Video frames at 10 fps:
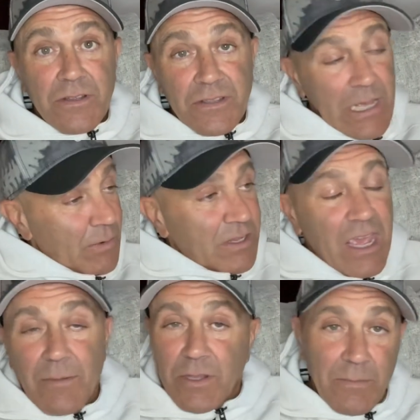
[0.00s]
They would
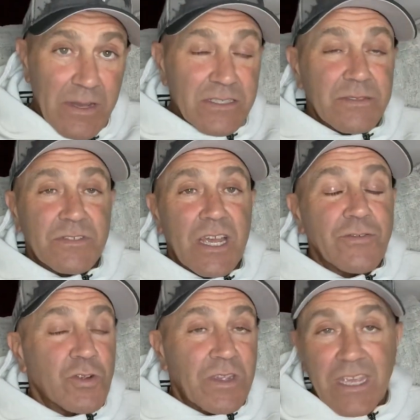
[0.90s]
gamble amongst
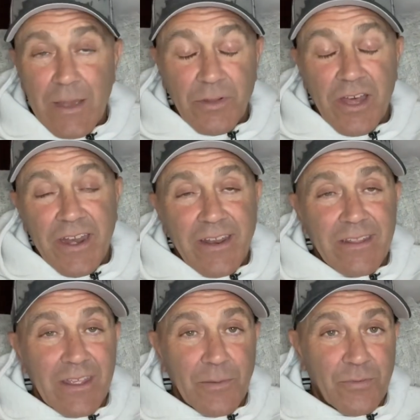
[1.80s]
themselves. You can gamble on
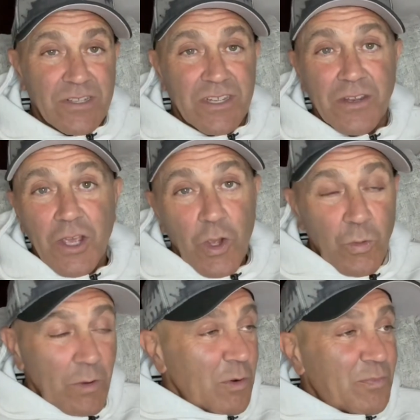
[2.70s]
anything in prison.
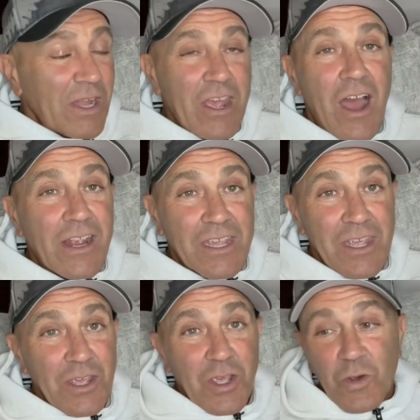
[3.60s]
We would play
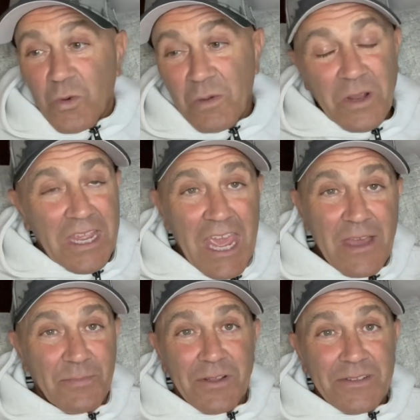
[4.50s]
hockey. We would
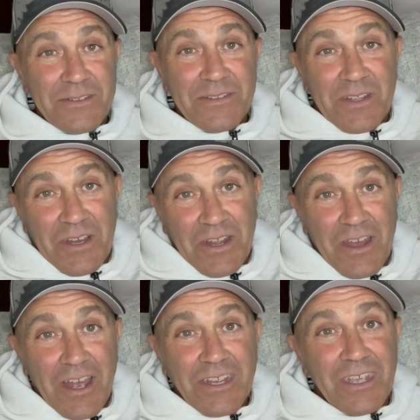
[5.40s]
gamble on
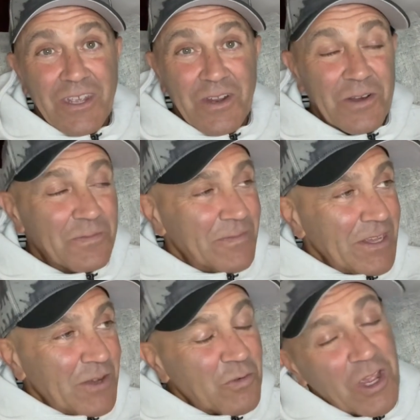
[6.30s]
hockey,
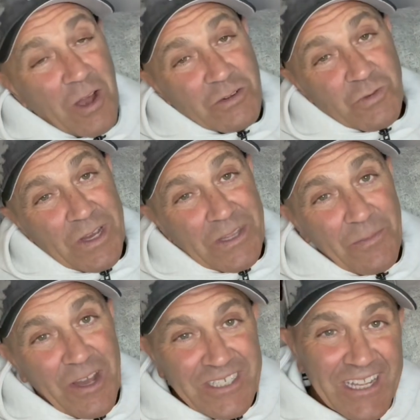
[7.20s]
We always won, the
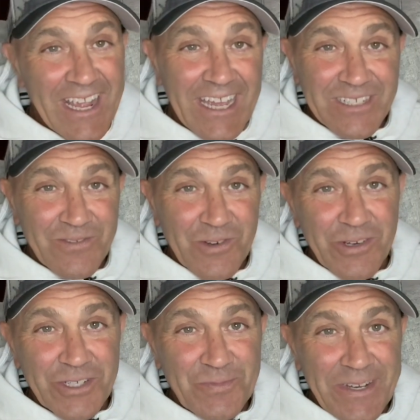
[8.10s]
Boston guys, of
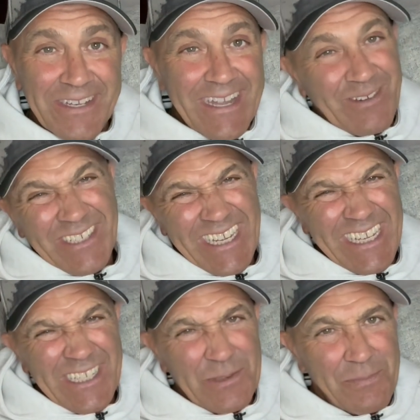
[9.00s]
course, but that was the
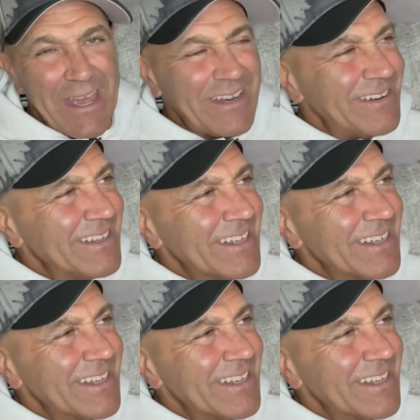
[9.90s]
easy bet.